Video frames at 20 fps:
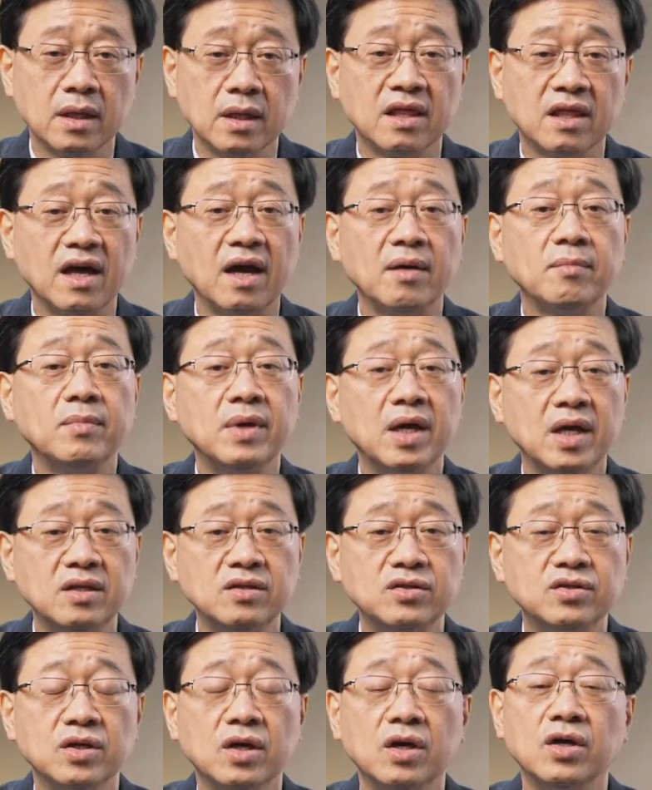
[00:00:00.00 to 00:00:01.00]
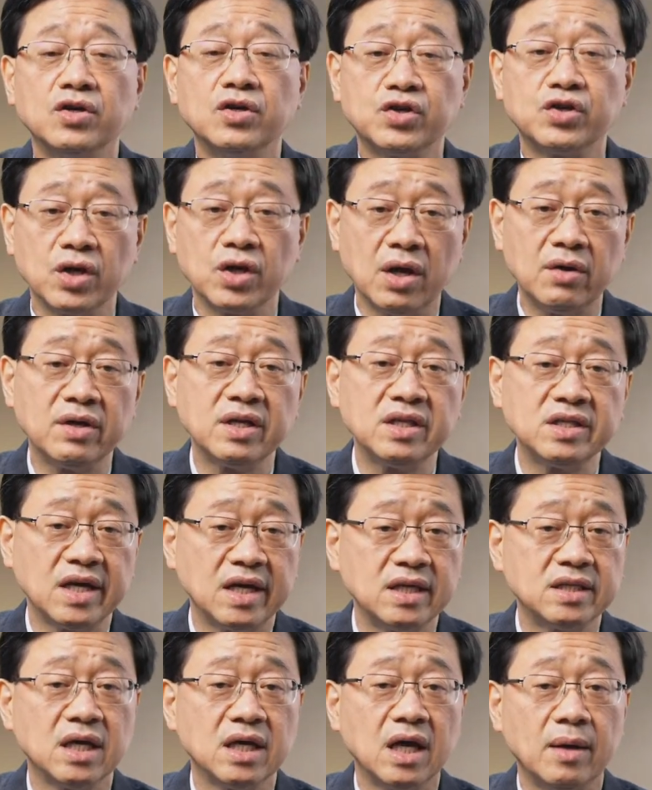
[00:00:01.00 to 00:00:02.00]
That means sharing
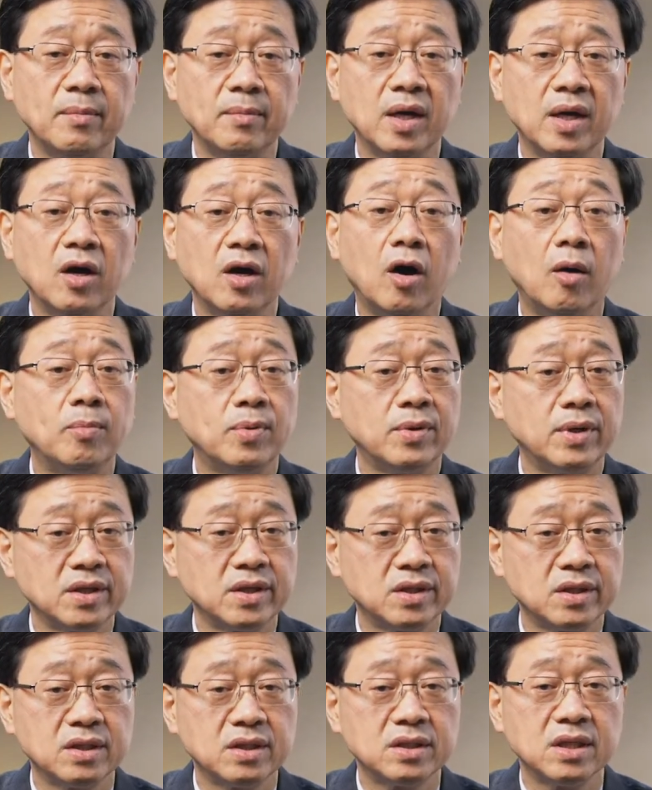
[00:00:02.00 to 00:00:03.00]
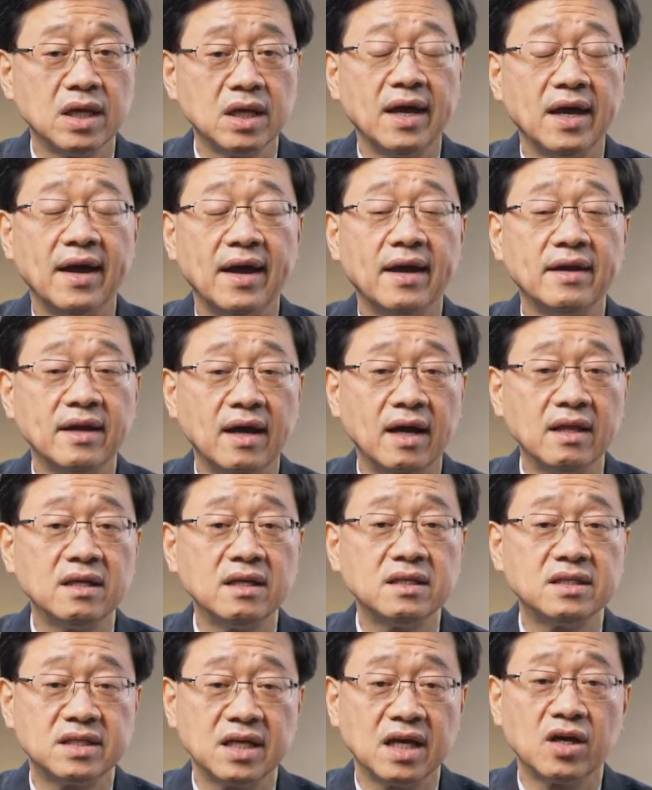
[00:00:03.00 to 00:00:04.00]
data among operators and other
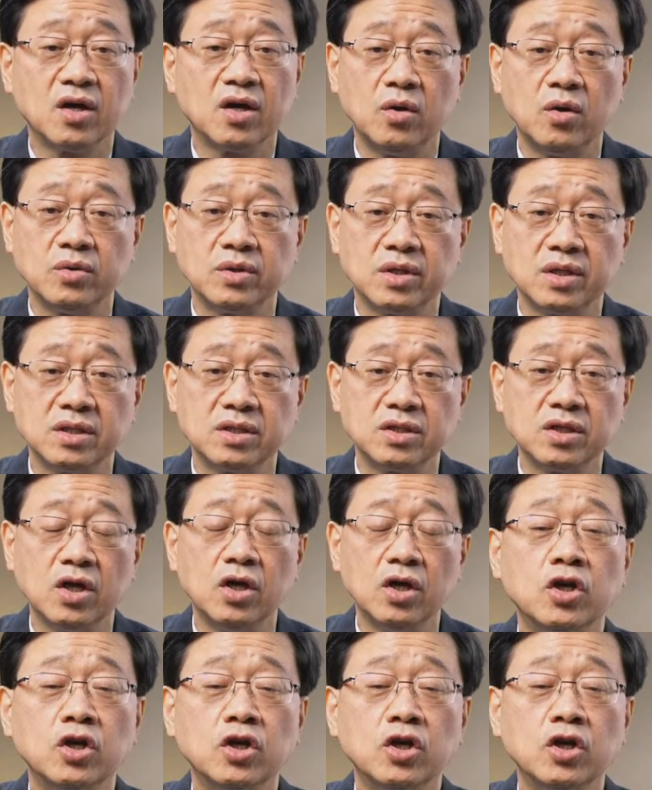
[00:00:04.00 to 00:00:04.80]
stakeholders